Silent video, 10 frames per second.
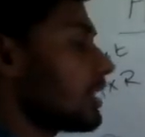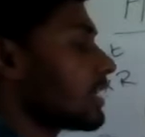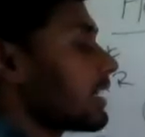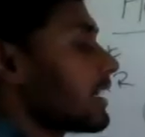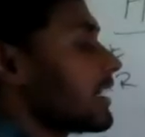
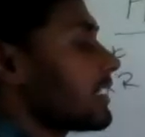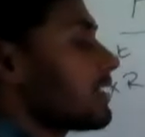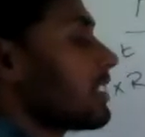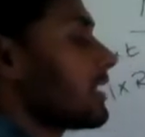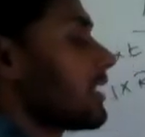
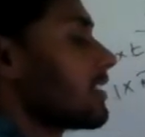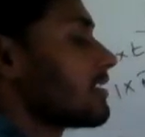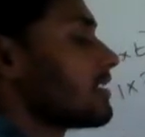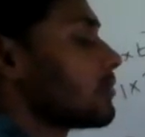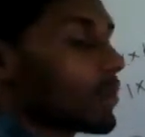Heat
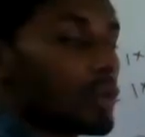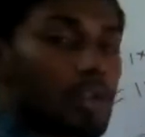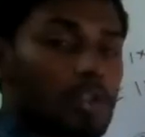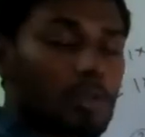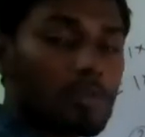energy
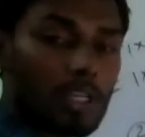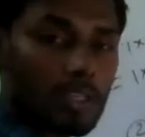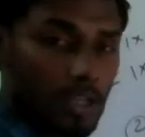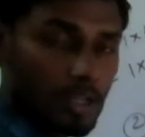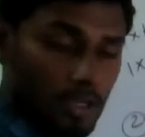produced by
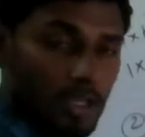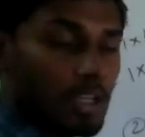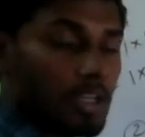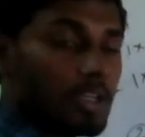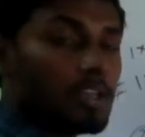the
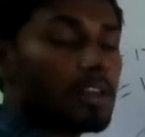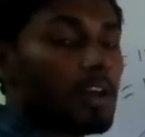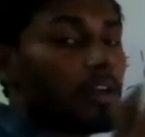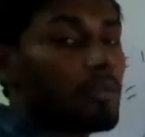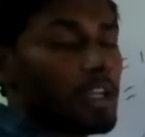
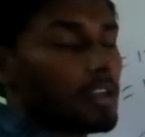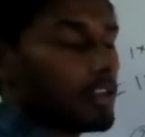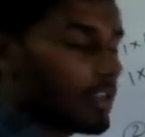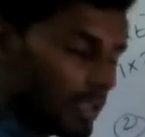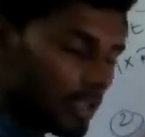
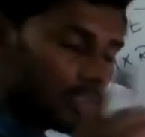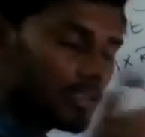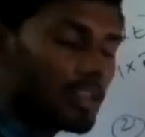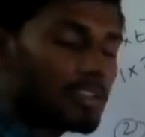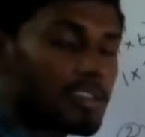wire or else
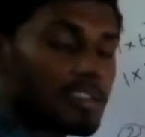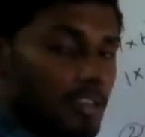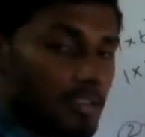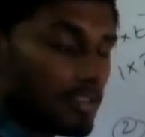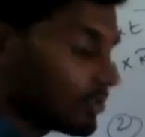the resistance.